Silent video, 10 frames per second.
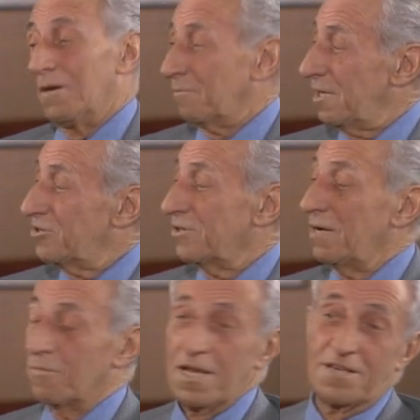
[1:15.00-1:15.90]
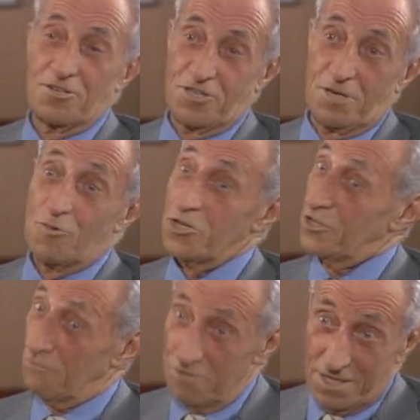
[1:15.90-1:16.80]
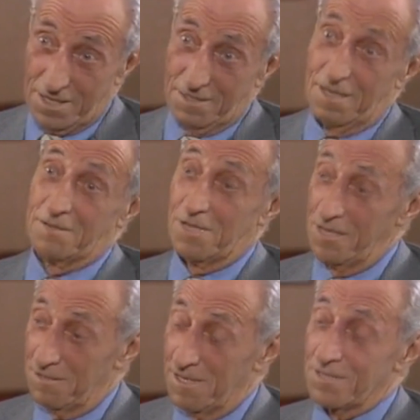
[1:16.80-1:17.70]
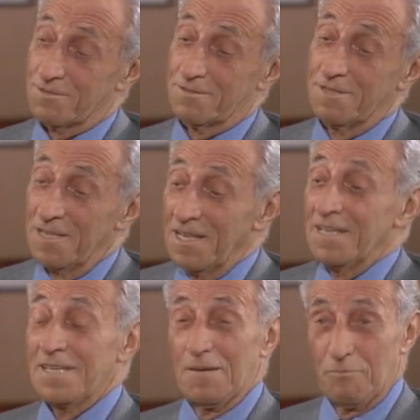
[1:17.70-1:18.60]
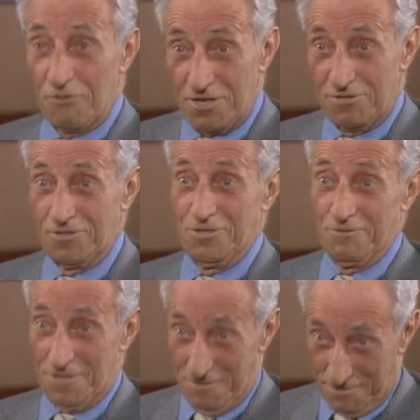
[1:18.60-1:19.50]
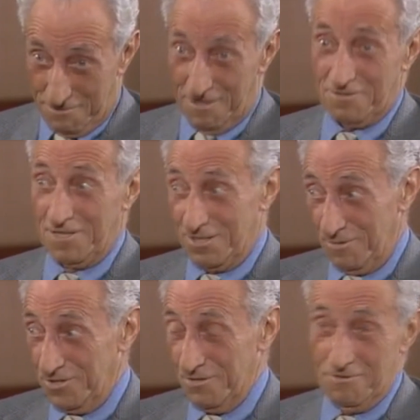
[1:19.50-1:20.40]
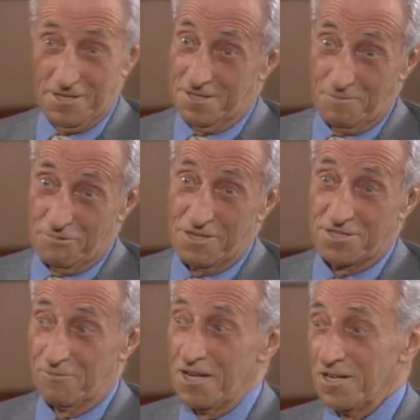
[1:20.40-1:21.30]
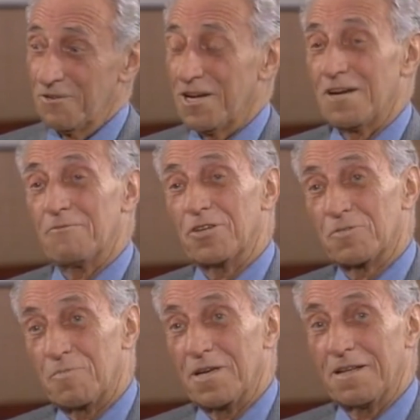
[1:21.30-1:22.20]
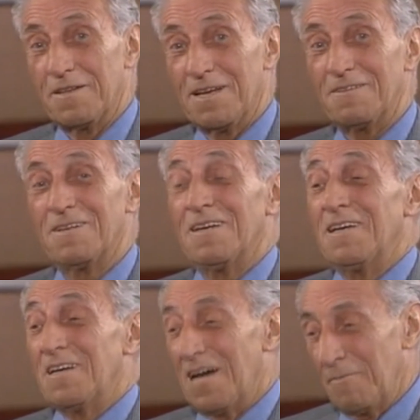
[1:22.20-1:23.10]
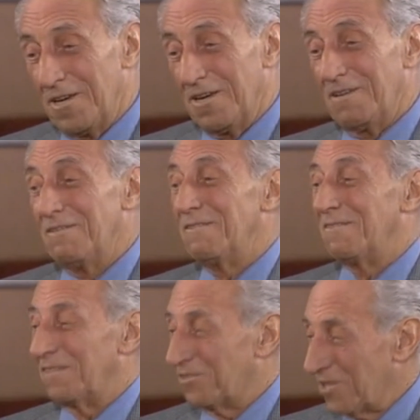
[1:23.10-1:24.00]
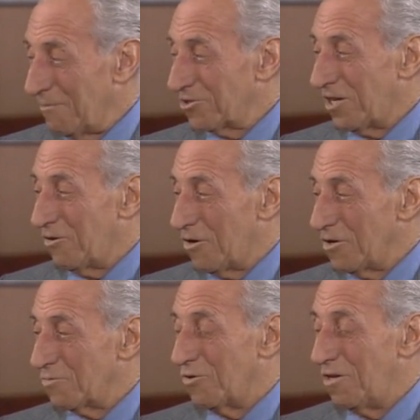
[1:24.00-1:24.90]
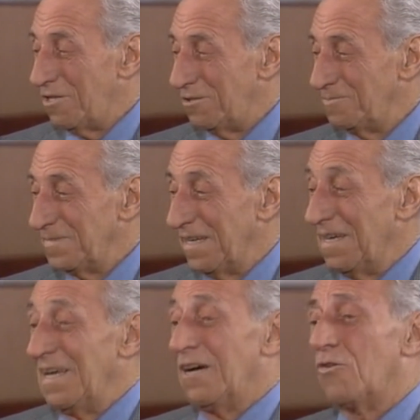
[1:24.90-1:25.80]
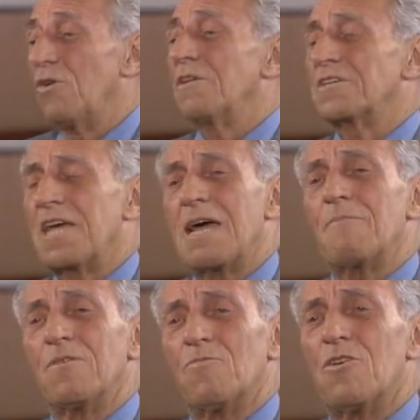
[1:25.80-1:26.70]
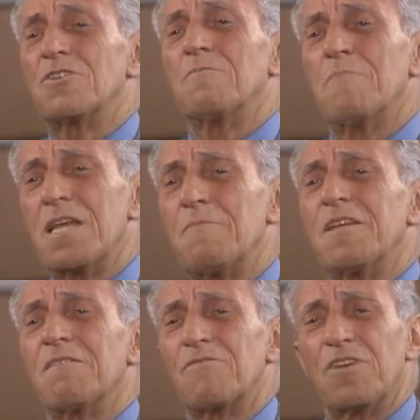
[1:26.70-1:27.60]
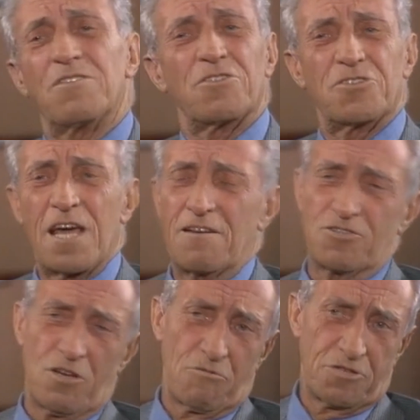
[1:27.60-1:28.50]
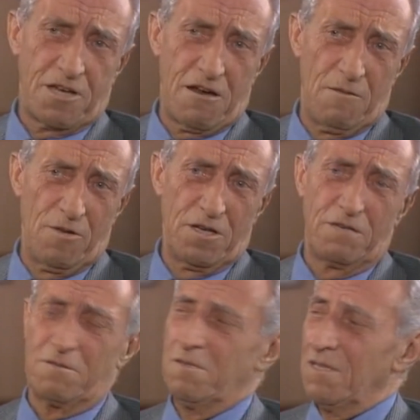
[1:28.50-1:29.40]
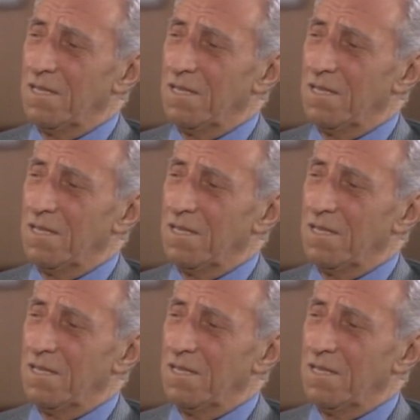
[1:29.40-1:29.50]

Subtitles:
I'm glad you said what you read. I'll tell you, that's that press that you don't trust. That's what you read. The press. I don't know how to explain that. I'm here, the same as I always was. All that's happened was, and many of the things that sounded so terrible and